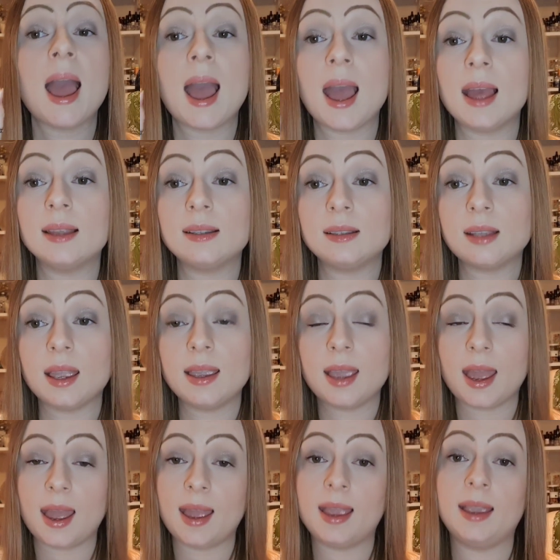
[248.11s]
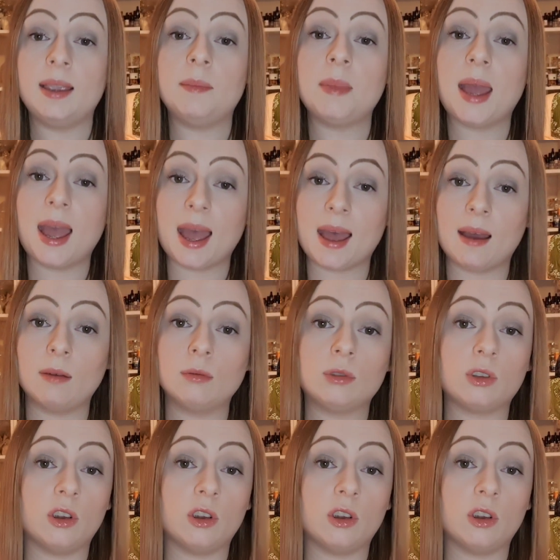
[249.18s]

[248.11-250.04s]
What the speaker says: as they came out